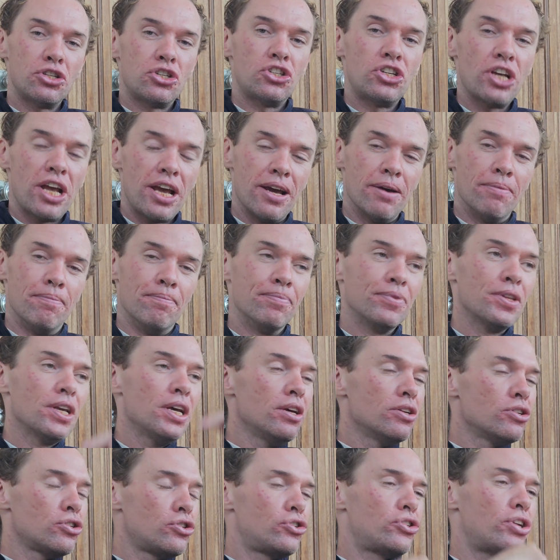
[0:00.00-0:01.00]
the same.
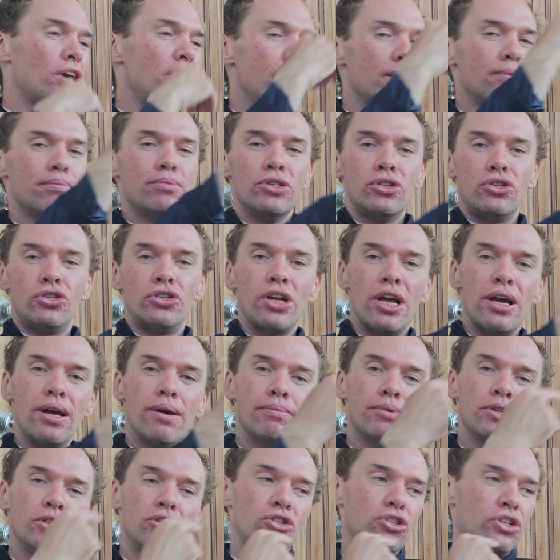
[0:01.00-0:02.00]
Same and
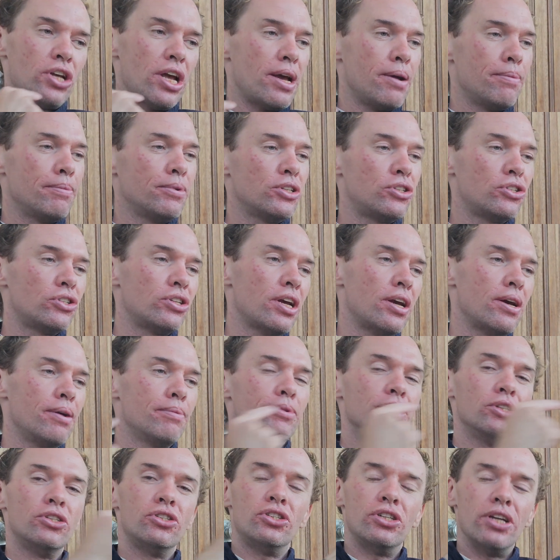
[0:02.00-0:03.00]
same and same and
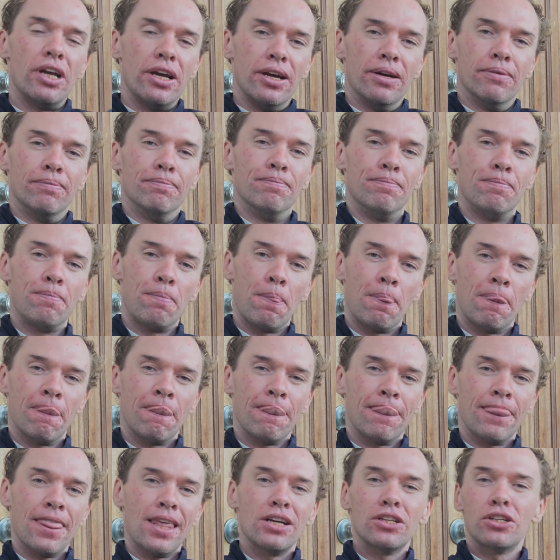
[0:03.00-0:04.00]
same and same.
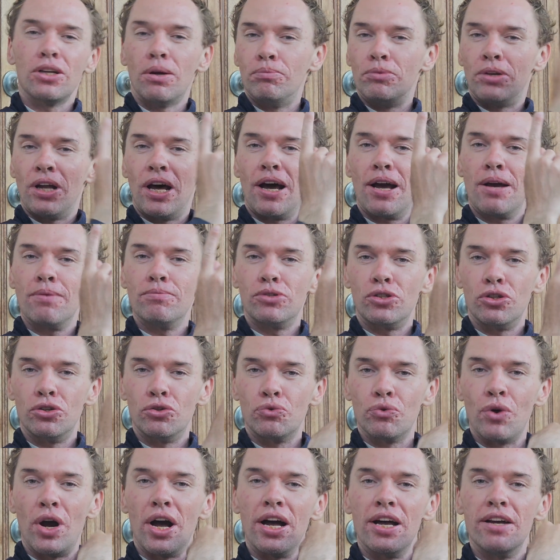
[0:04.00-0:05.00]
Sometimes it
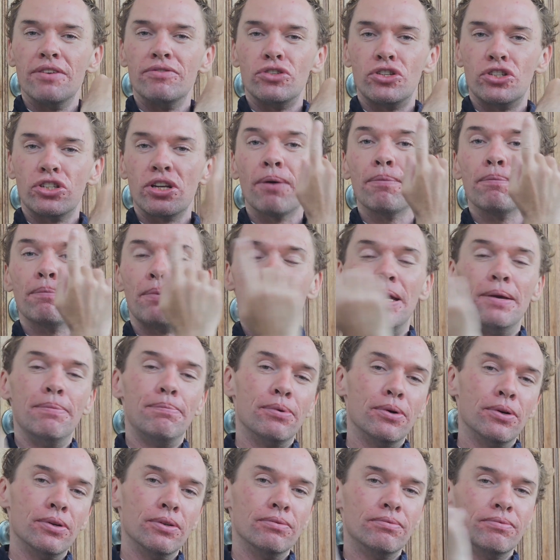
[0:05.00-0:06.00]
drives some
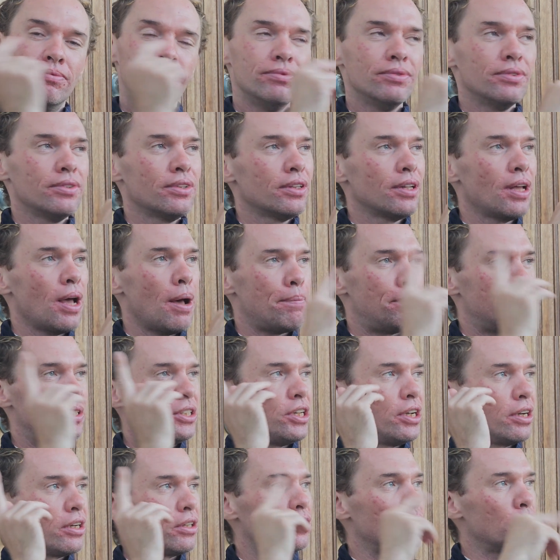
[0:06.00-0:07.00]
people a
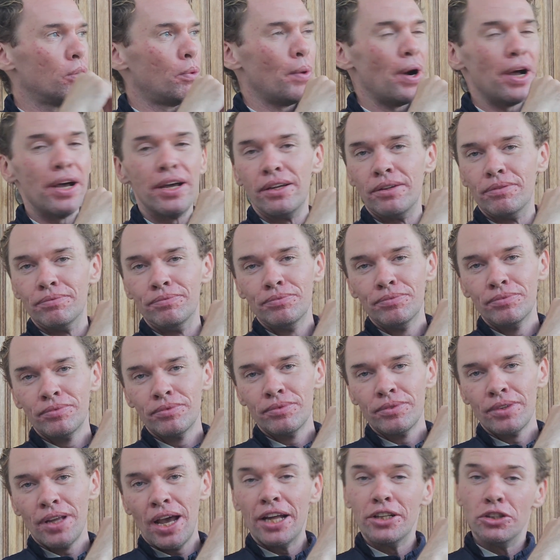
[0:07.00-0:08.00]
particular way.
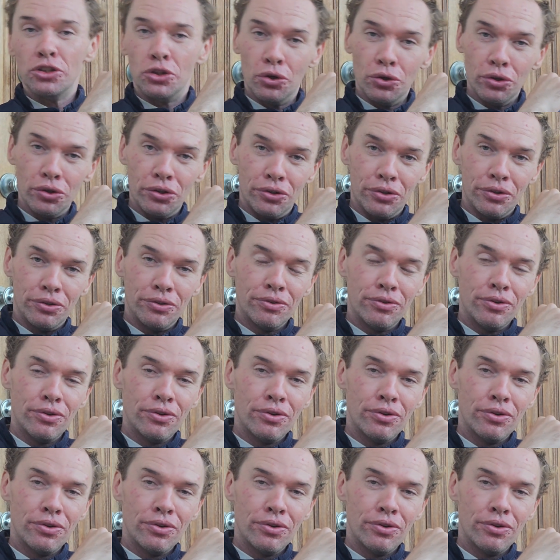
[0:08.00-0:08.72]
And good.